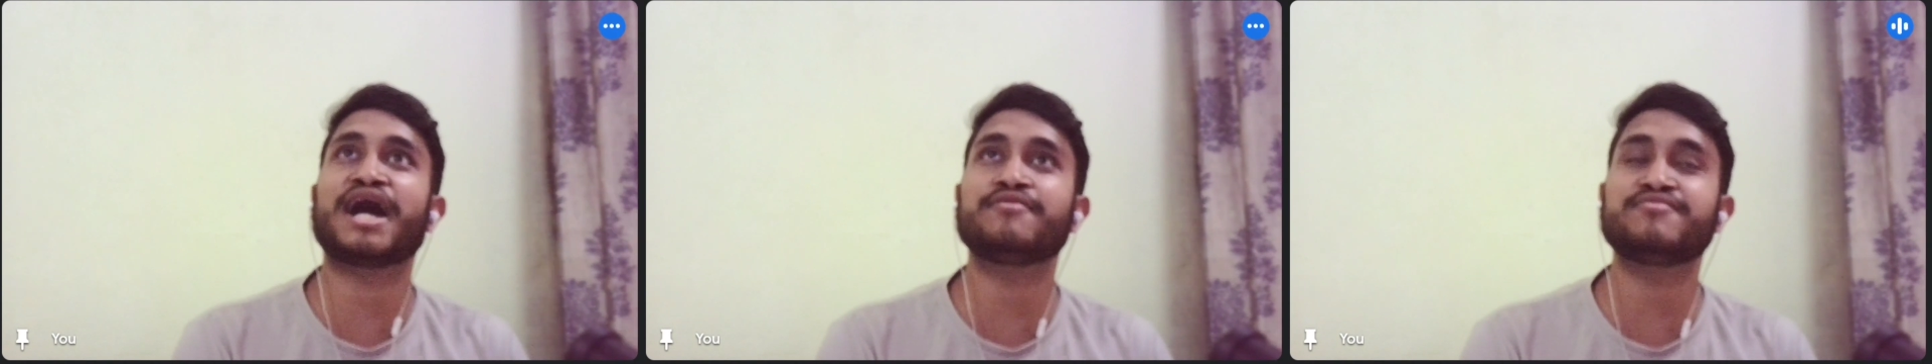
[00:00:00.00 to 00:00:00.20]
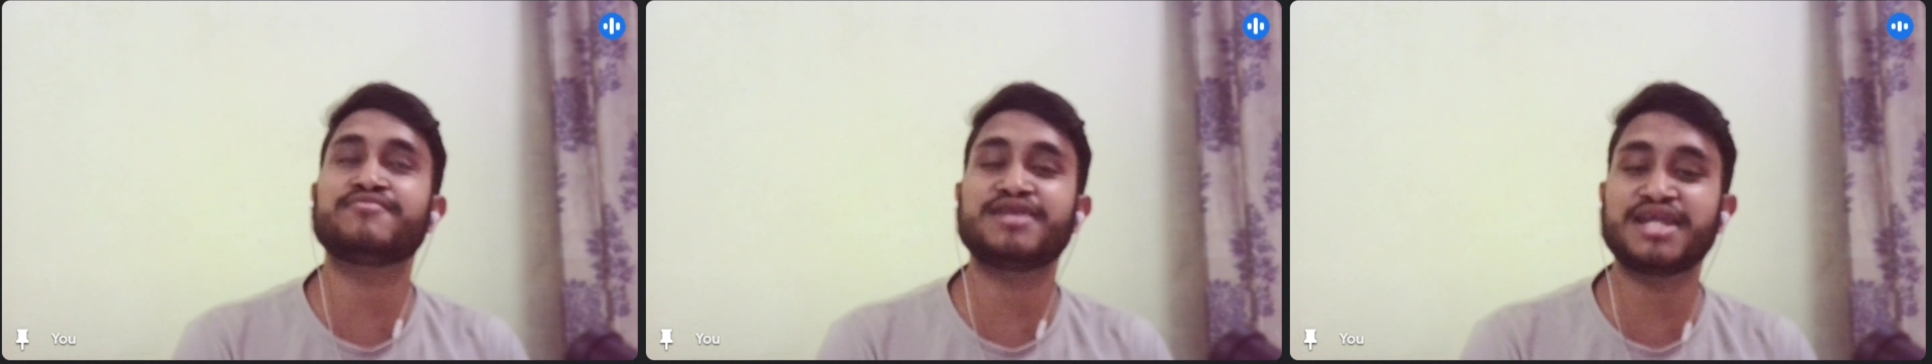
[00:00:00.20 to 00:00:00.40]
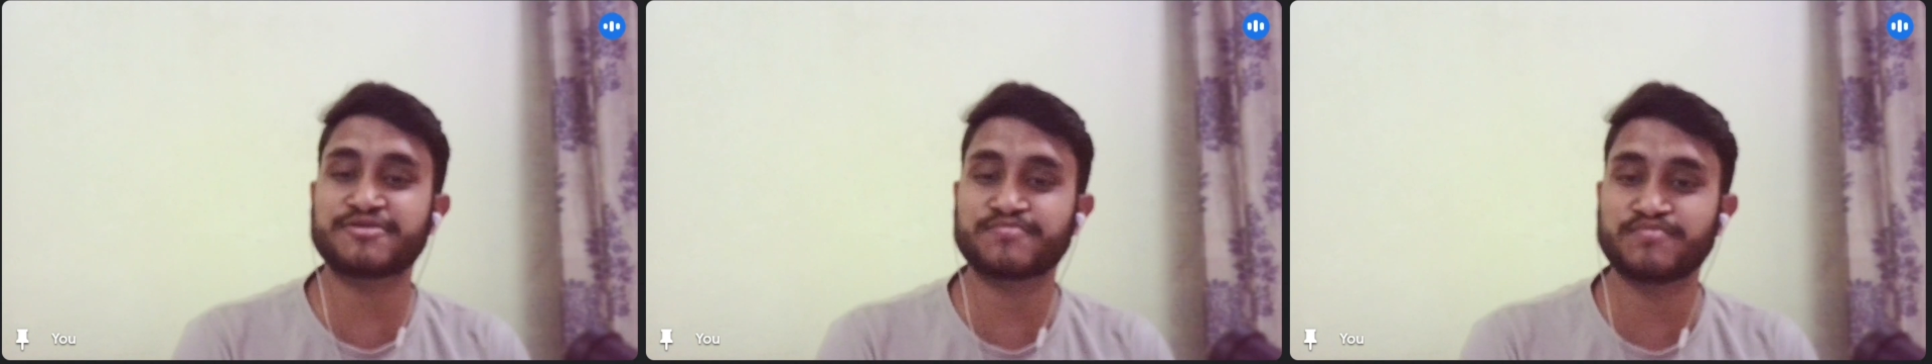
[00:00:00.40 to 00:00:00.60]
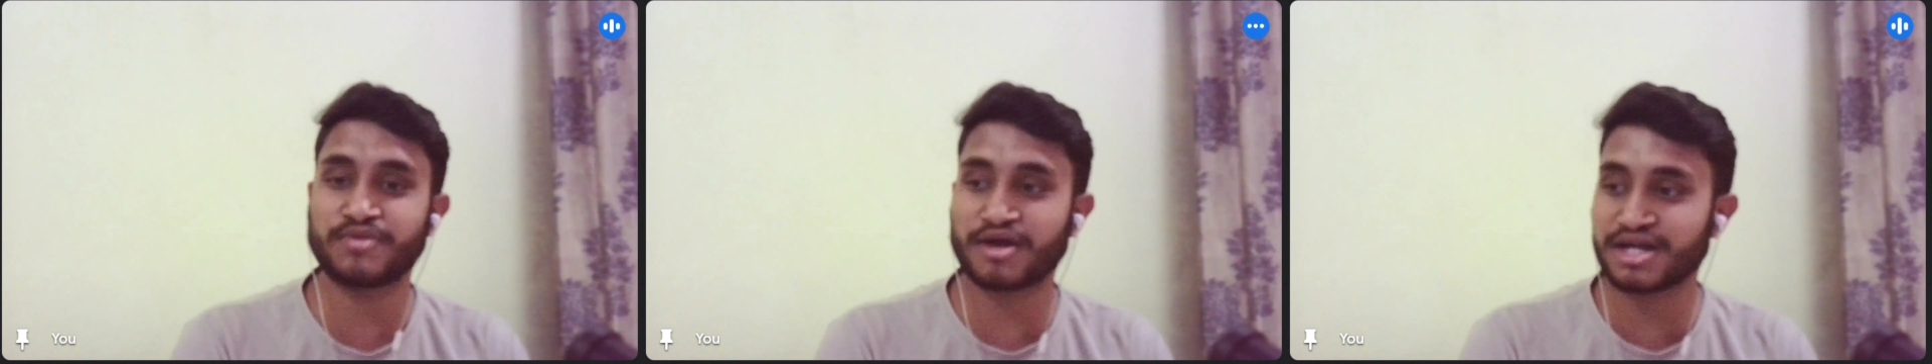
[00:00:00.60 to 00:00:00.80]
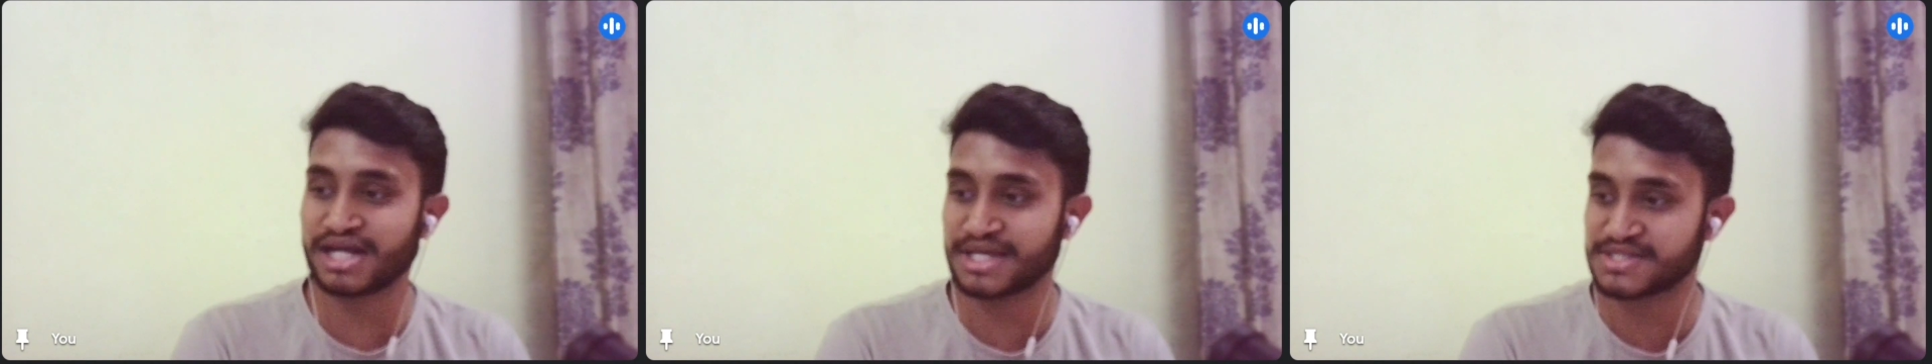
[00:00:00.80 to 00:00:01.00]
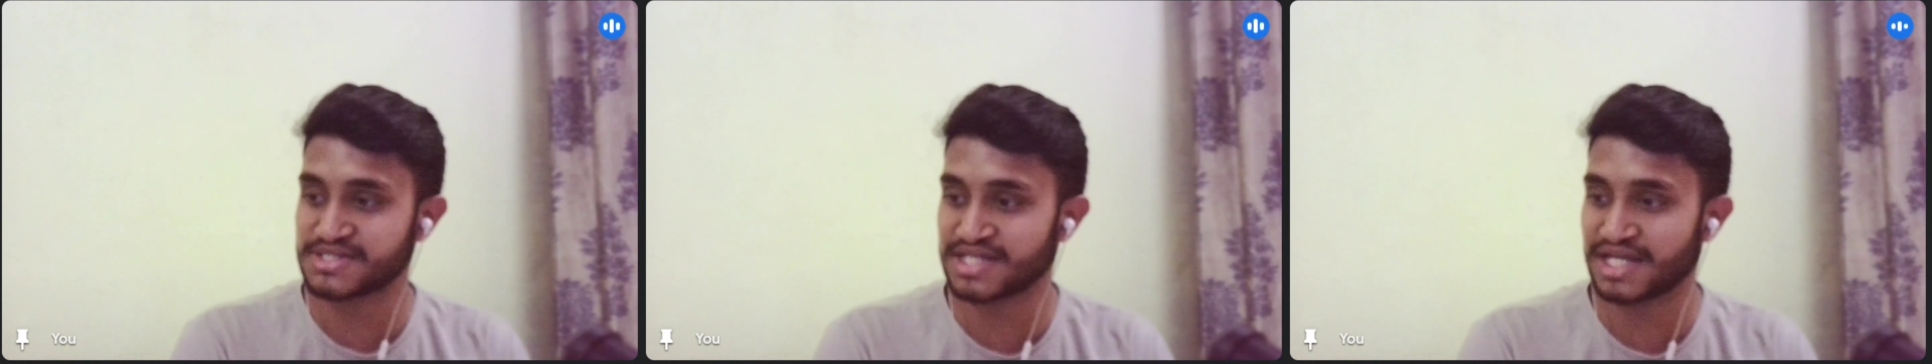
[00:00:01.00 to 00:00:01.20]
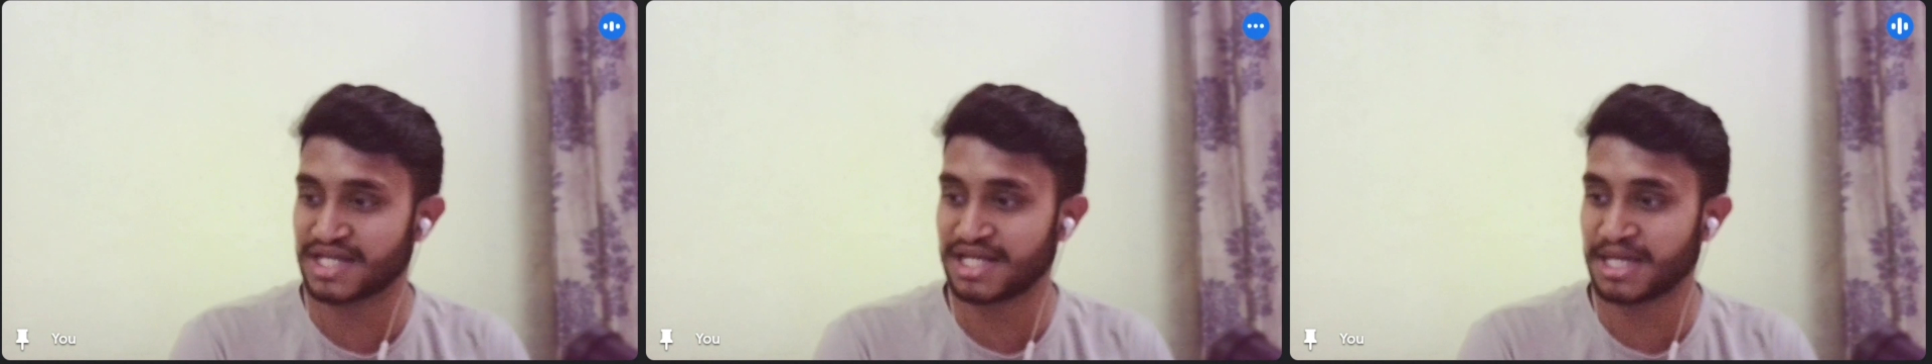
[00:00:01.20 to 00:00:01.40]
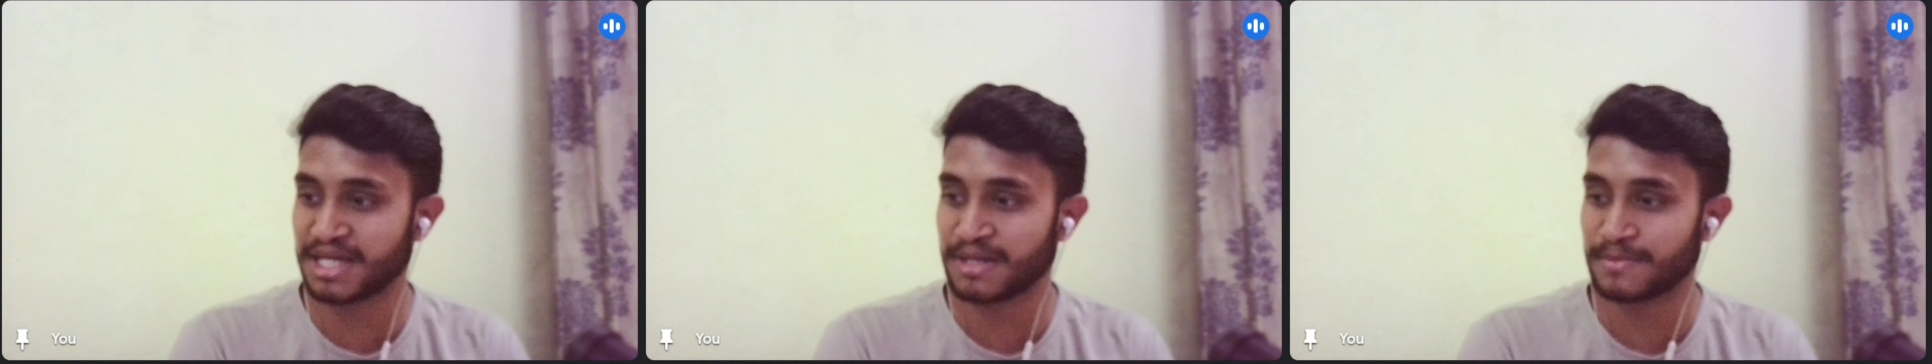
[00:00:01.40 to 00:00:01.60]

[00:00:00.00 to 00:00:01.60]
like not necessarily a